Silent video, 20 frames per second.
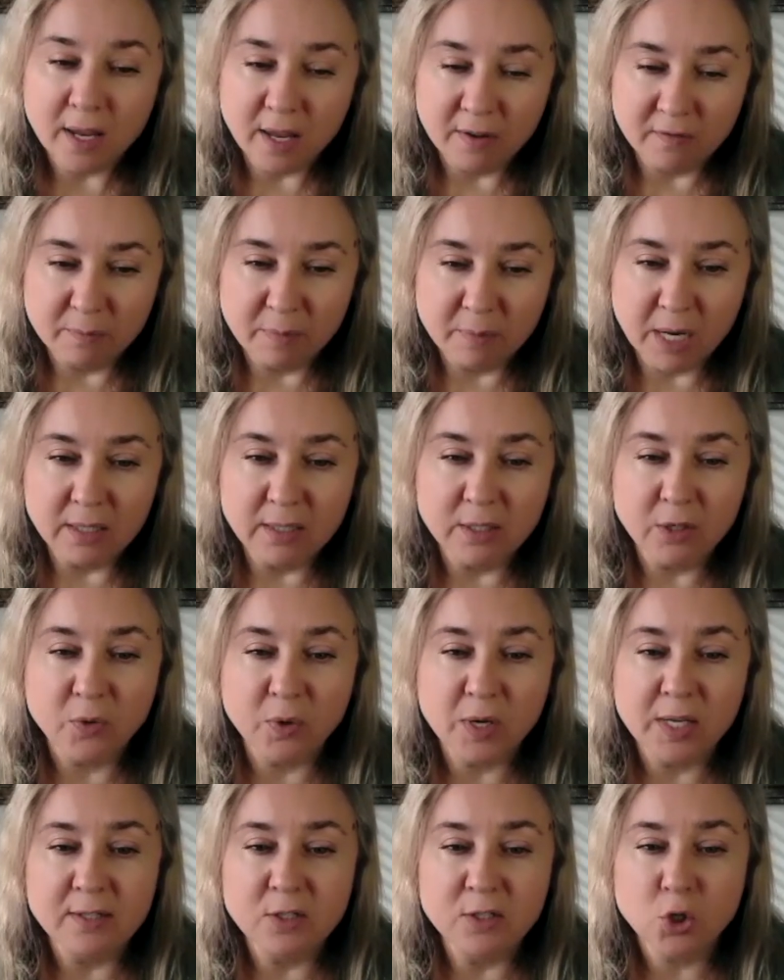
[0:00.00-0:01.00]
have made
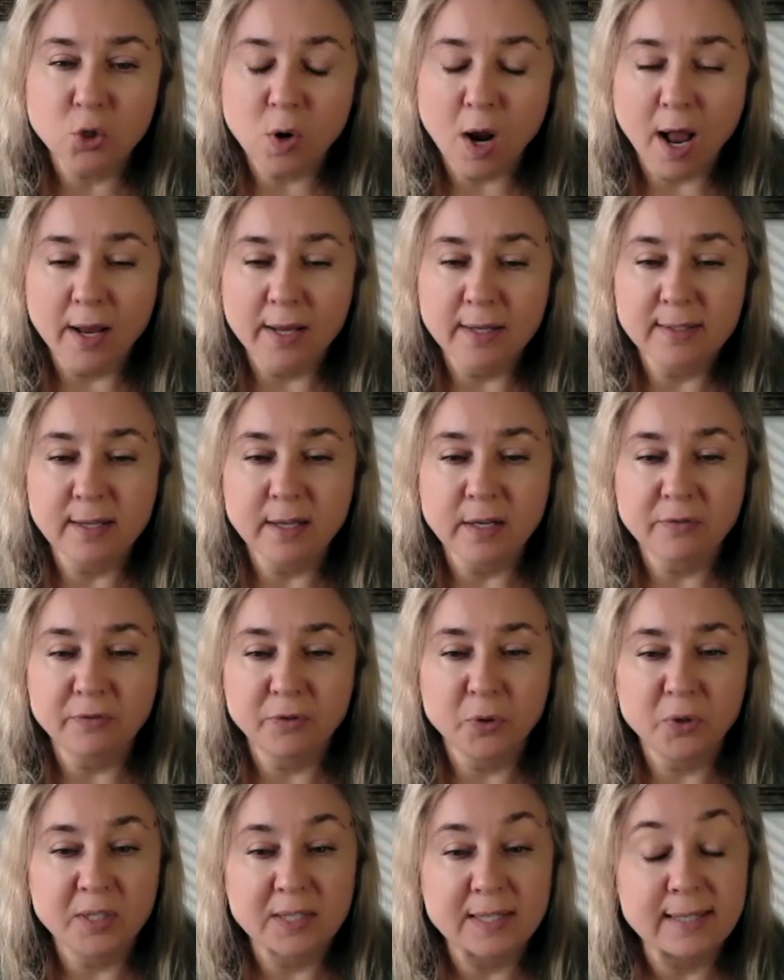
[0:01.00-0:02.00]
great strides at a
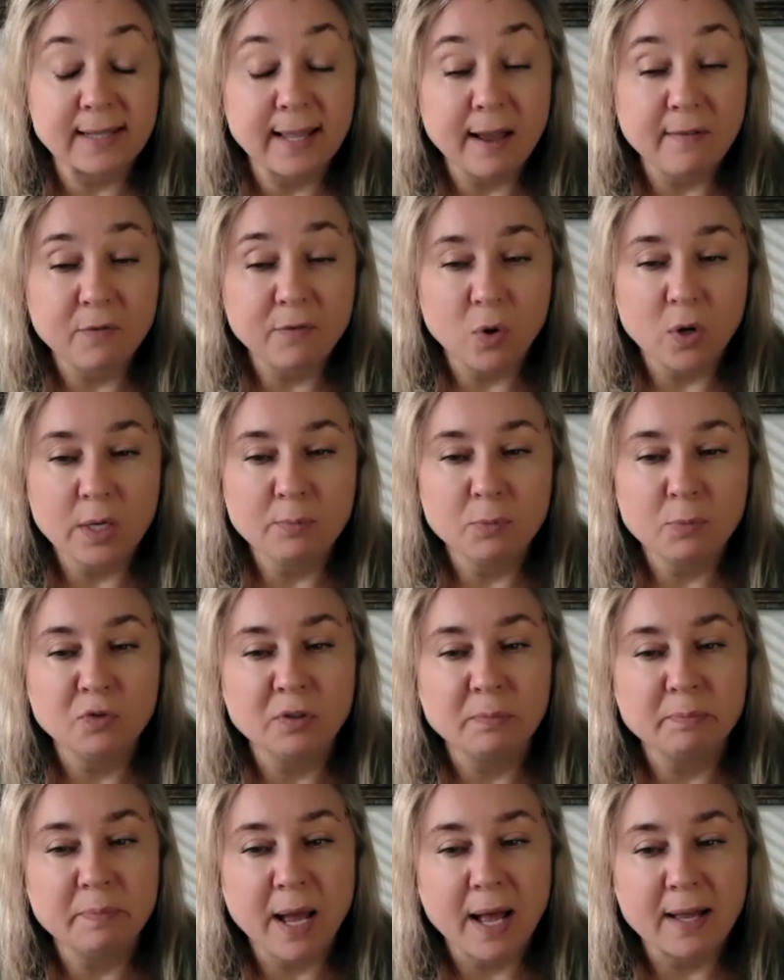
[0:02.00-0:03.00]
focus level in
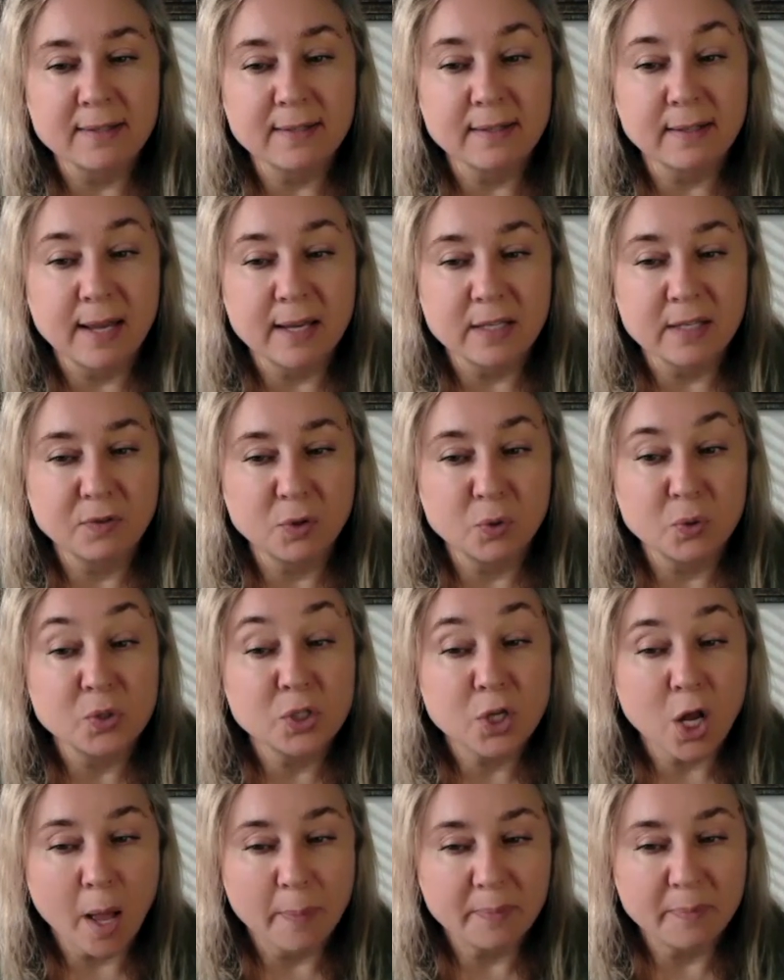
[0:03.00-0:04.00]
moving past the last few
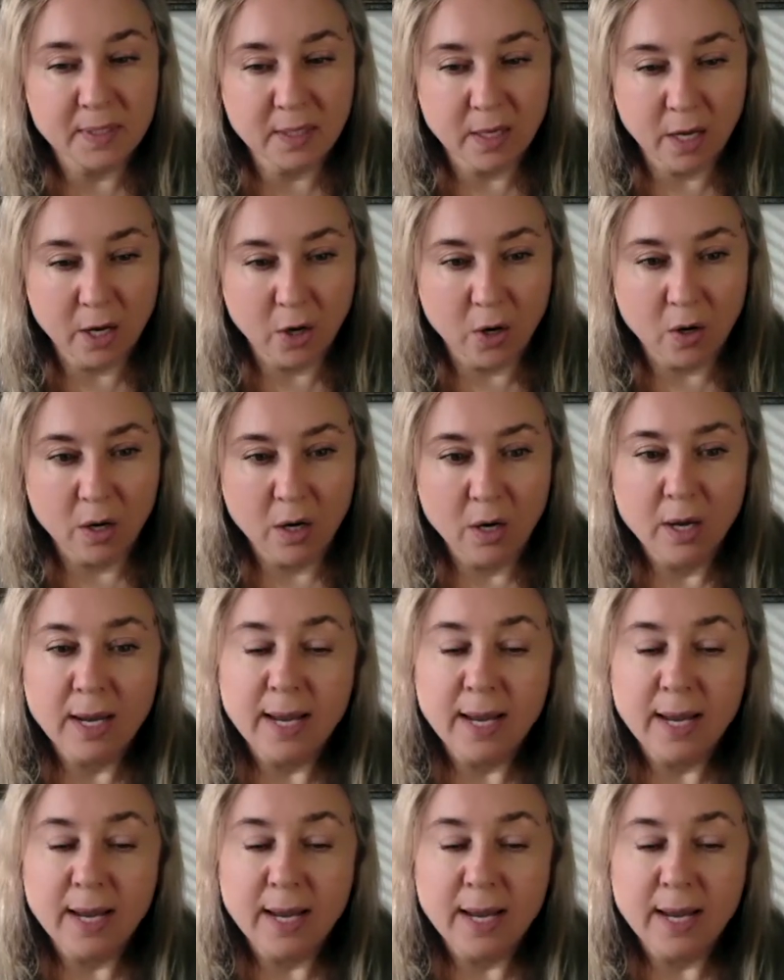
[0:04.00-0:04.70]
stops here.